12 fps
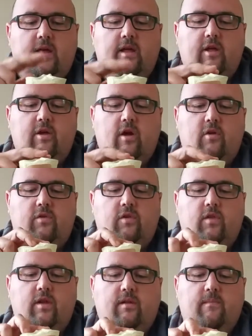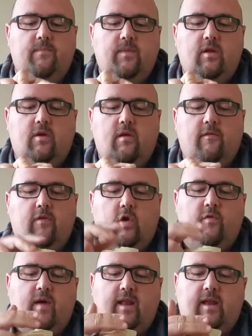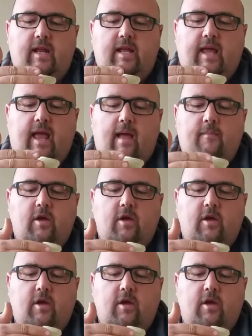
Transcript: You go to you find the kneecap.